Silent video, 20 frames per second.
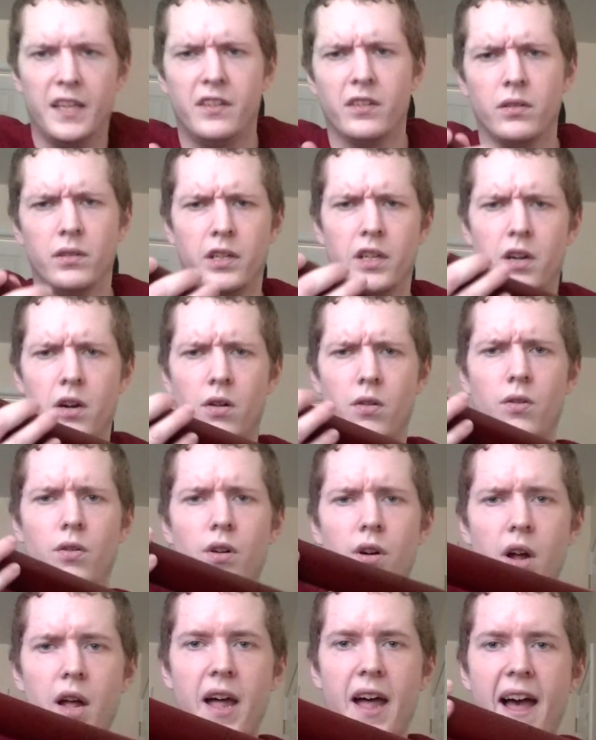don't
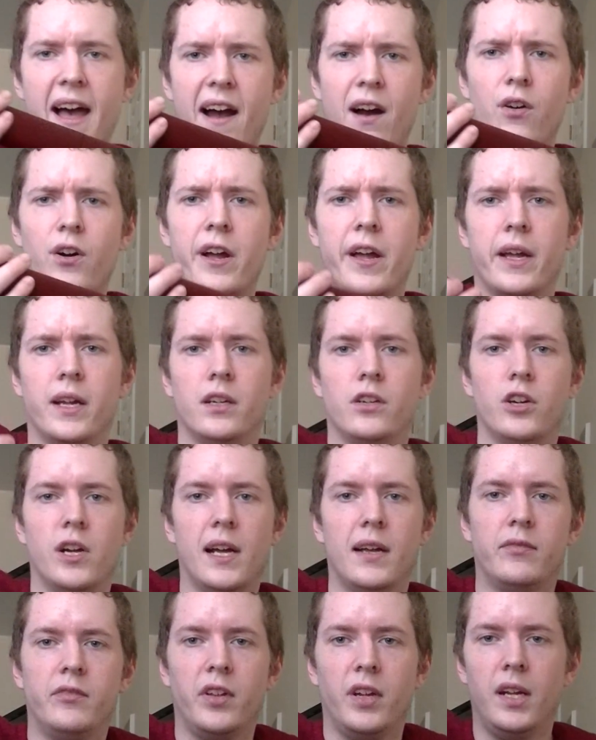know how
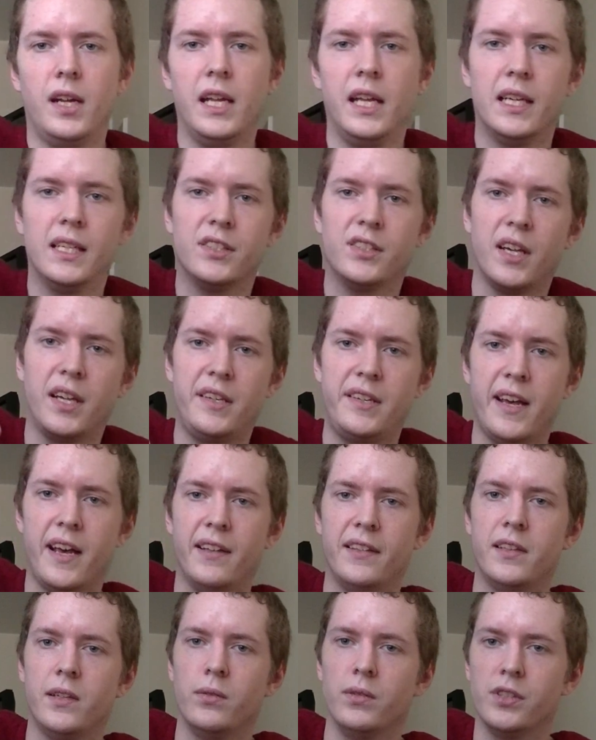handcrafted it is. I
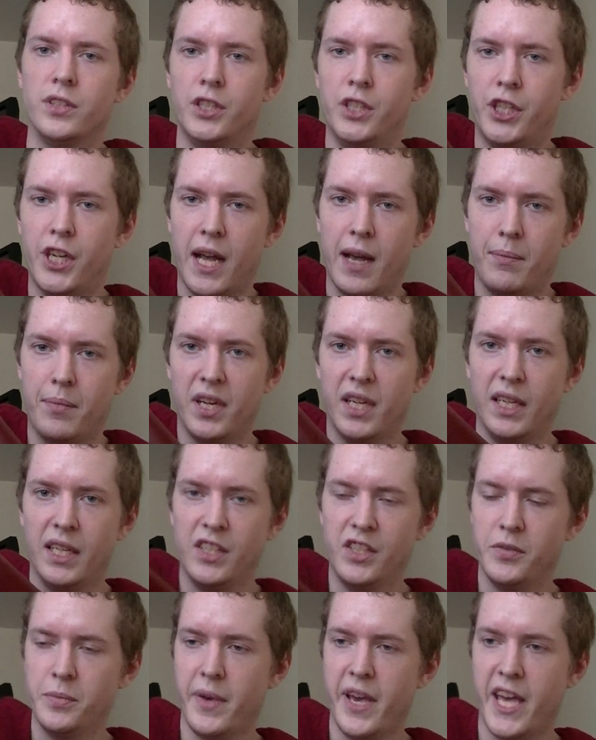doubt there was a
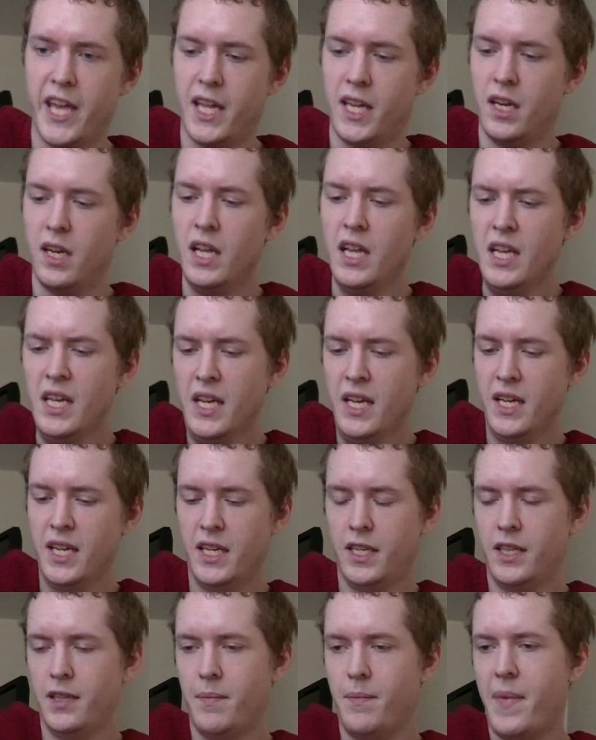Japanese man
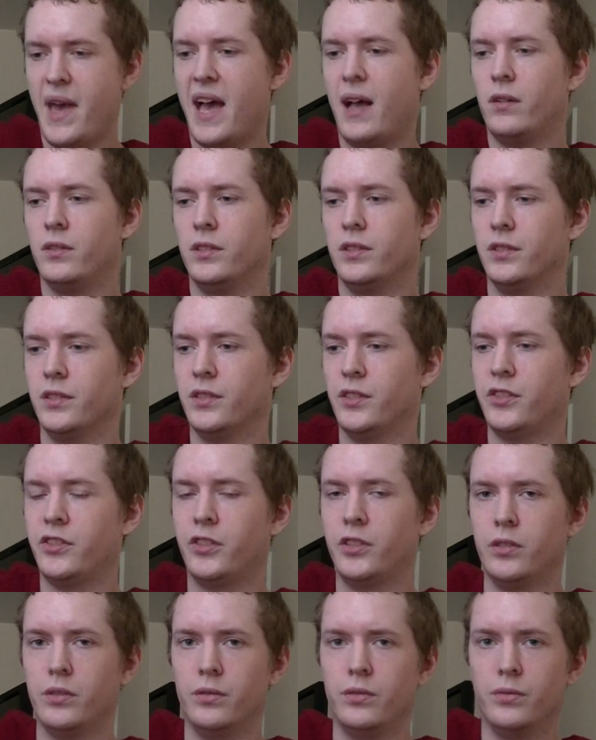in the
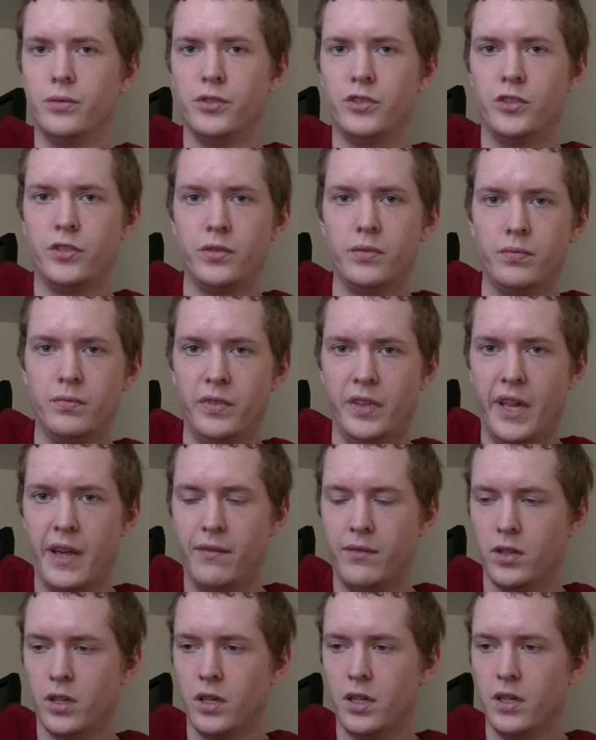mountains who's
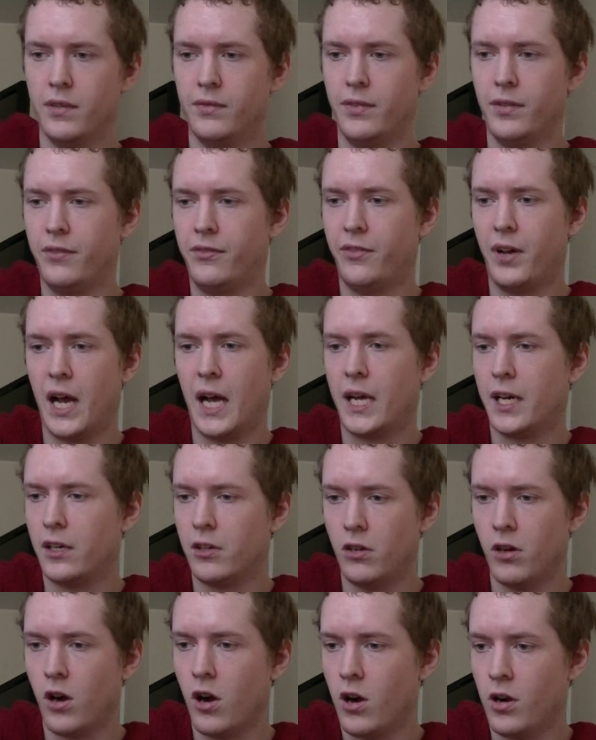never heard of a
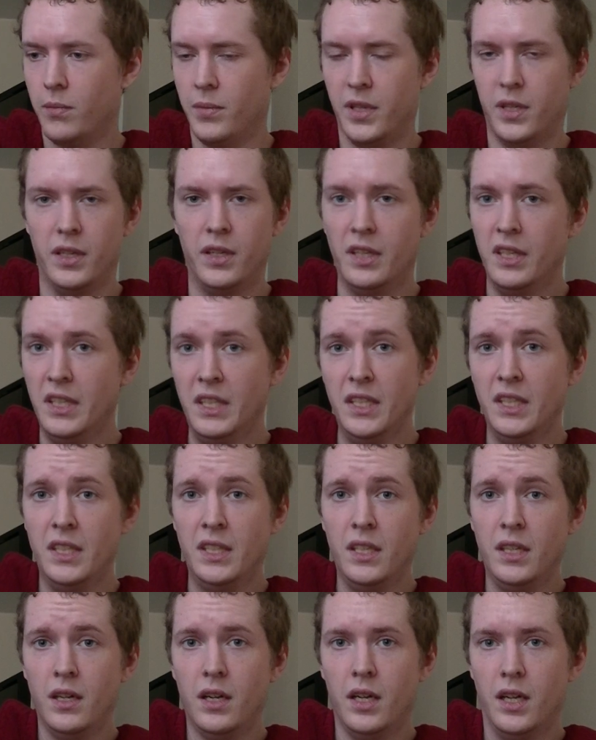firearm in
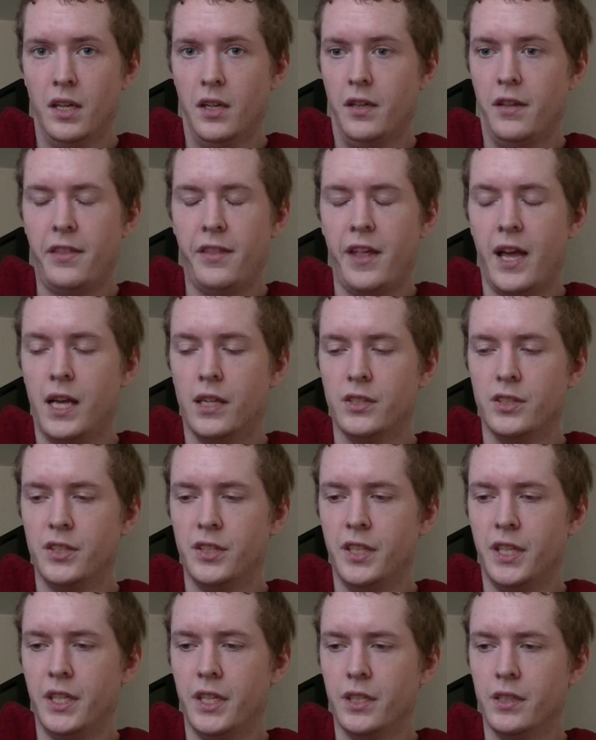
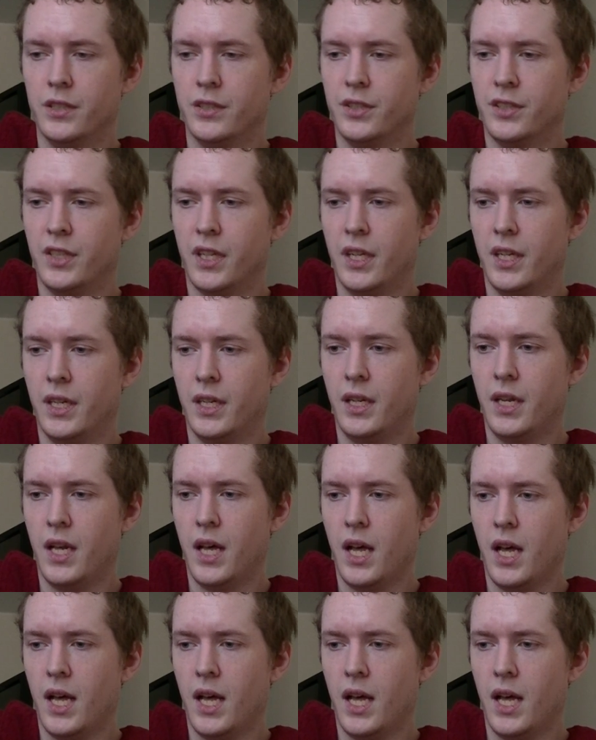1,000 years, and